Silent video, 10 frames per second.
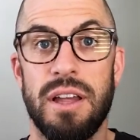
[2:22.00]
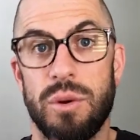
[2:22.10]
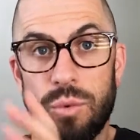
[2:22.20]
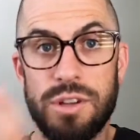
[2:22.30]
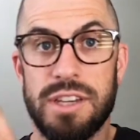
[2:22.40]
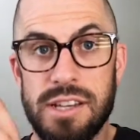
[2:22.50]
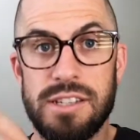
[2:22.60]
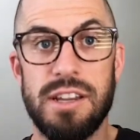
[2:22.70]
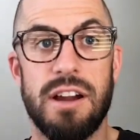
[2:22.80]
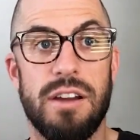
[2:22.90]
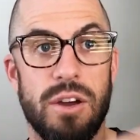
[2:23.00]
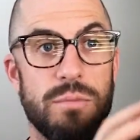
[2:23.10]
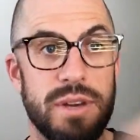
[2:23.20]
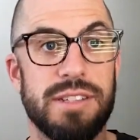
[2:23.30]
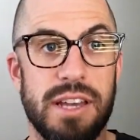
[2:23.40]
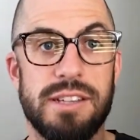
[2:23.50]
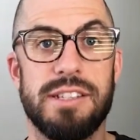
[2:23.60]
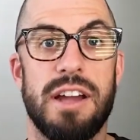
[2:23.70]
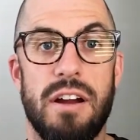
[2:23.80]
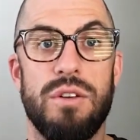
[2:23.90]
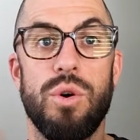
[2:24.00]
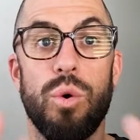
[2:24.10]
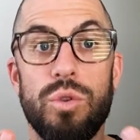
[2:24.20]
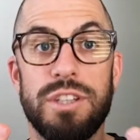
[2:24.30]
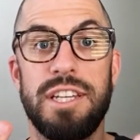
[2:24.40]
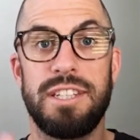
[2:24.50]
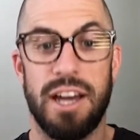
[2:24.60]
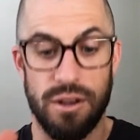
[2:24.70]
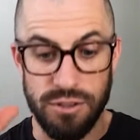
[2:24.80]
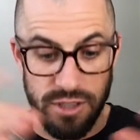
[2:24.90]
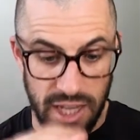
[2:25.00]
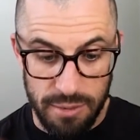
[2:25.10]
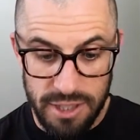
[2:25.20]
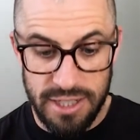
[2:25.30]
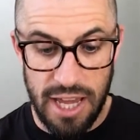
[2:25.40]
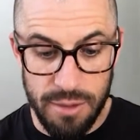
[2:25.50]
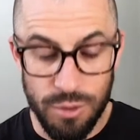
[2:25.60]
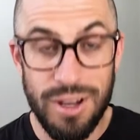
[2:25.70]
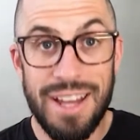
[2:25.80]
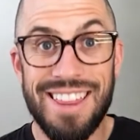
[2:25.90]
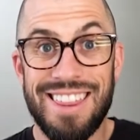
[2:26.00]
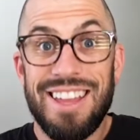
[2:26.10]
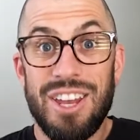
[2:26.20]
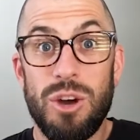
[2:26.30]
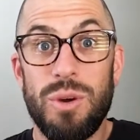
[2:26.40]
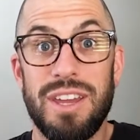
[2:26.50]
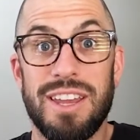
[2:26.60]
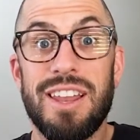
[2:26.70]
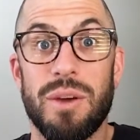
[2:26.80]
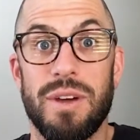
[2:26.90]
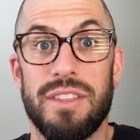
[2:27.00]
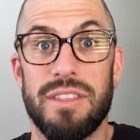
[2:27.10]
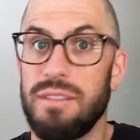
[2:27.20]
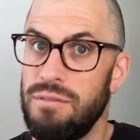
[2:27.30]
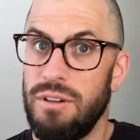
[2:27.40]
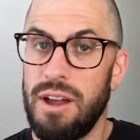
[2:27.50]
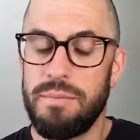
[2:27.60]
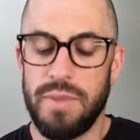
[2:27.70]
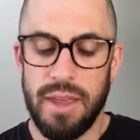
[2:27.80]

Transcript: Worst case scenario, best case scenario, all the details. Get them on the table, then you know what you're dealing with, right?